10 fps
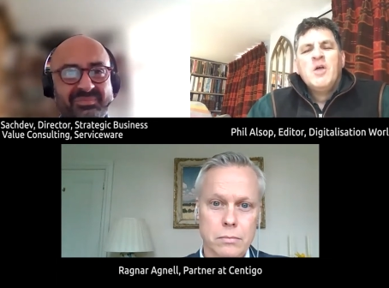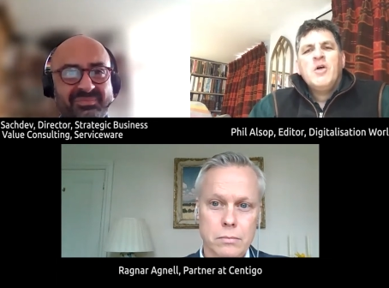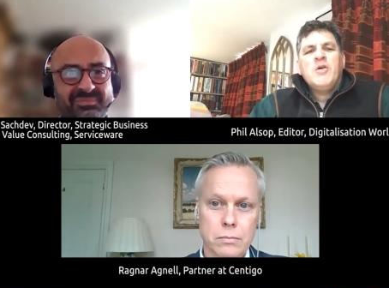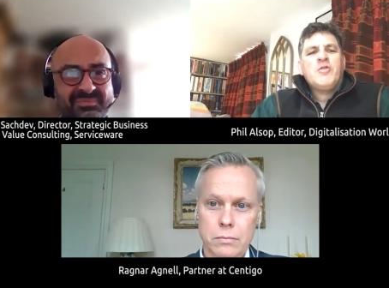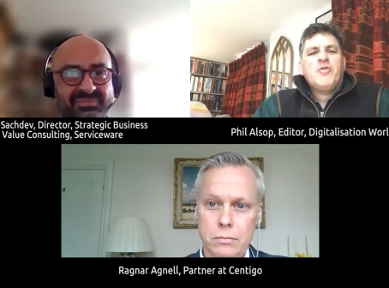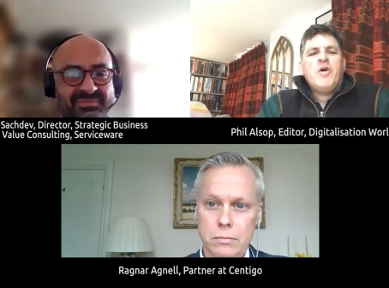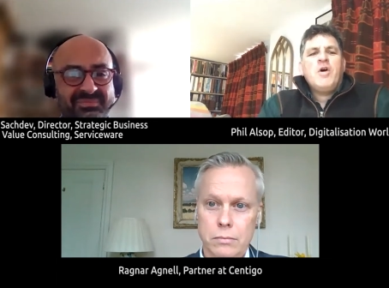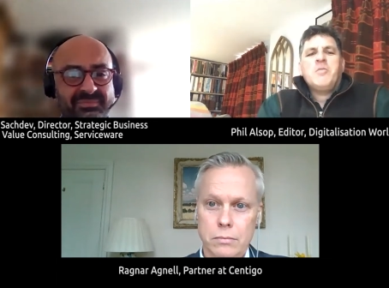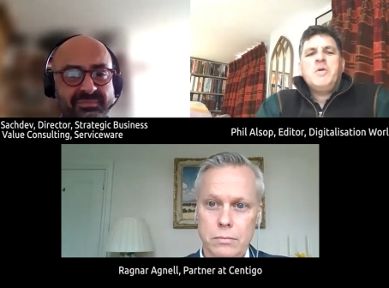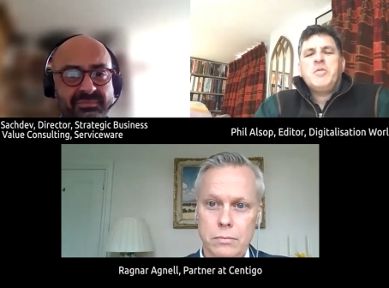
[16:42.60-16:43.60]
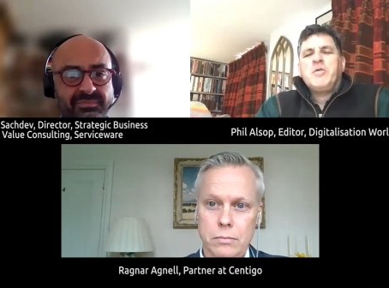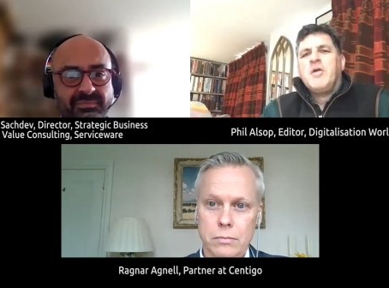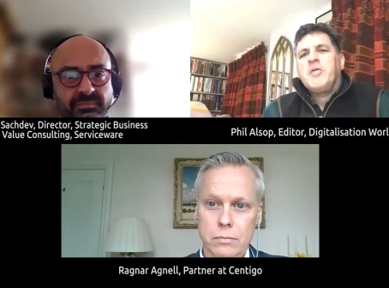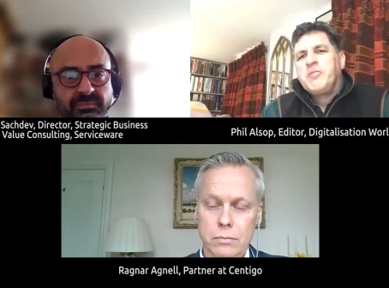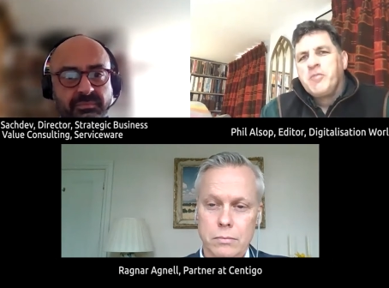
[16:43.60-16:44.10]
Speaker 1: Well, that's fine. I mean, we've
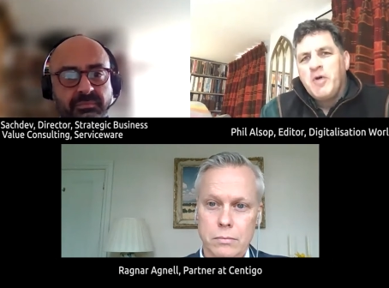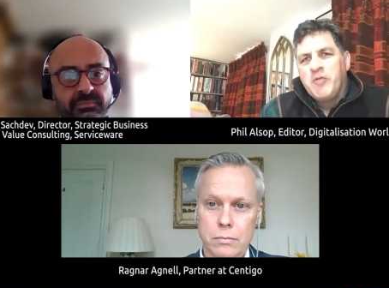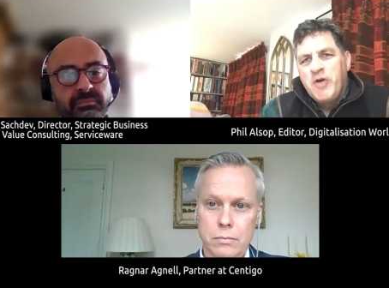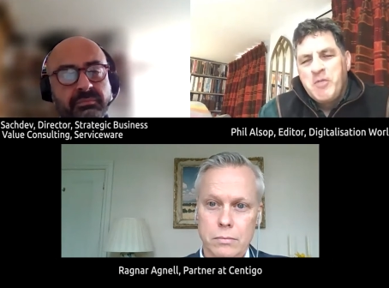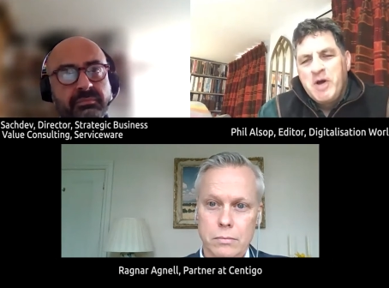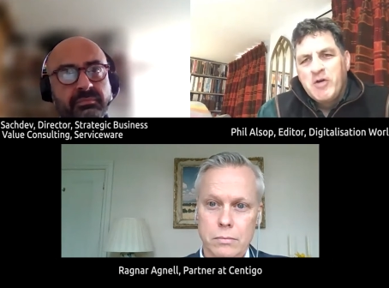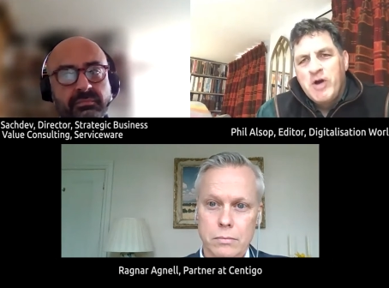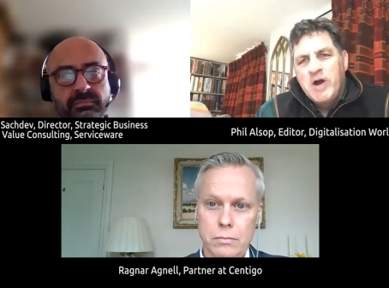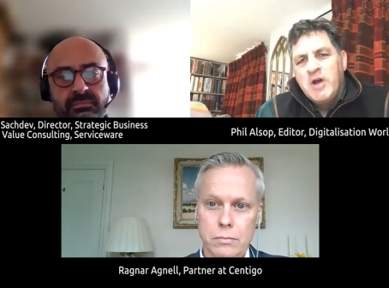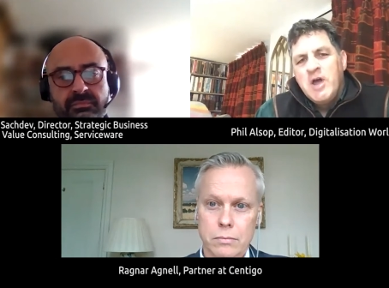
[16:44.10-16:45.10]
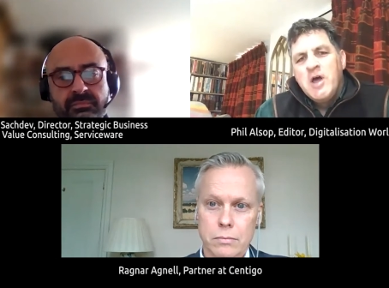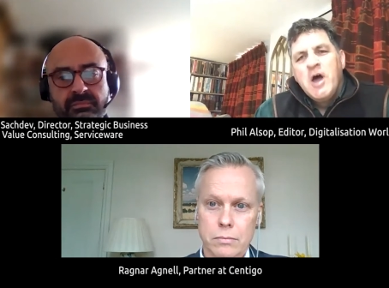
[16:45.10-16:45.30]
covered a fair amount of ground.